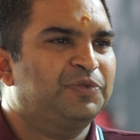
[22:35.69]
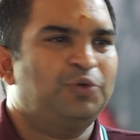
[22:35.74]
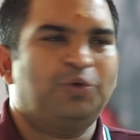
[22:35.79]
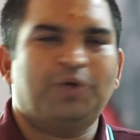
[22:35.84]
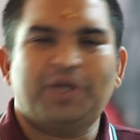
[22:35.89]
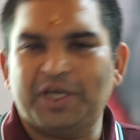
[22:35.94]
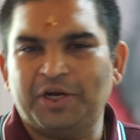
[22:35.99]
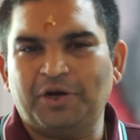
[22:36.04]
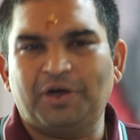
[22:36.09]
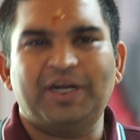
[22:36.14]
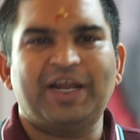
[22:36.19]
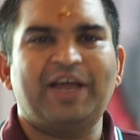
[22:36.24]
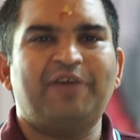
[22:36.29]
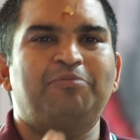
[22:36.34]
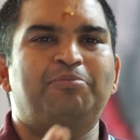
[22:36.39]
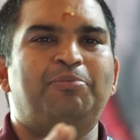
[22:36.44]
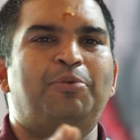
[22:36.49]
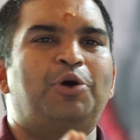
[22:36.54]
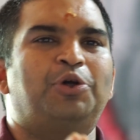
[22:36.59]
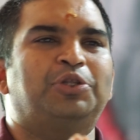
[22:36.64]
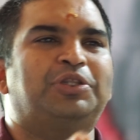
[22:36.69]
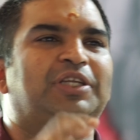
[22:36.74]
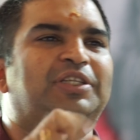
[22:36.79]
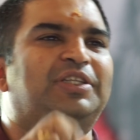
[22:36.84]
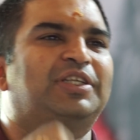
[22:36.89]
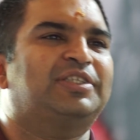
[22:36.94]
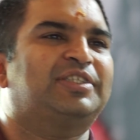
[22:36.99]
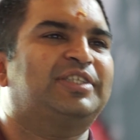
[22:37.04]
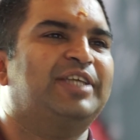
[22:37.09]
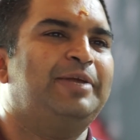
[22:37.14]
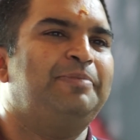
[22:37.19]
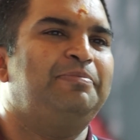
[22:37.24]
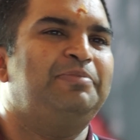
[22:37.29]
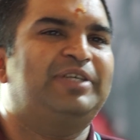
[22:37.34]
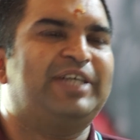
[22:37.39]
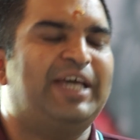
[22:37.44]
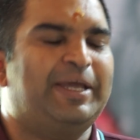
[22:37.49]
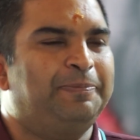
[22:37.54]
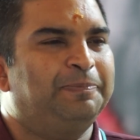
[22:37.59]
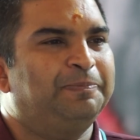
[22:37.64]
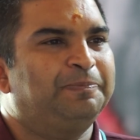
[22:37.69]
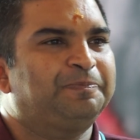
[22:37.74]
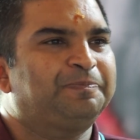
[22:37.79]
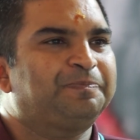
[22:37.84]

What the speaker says: You cannot have both at the same time.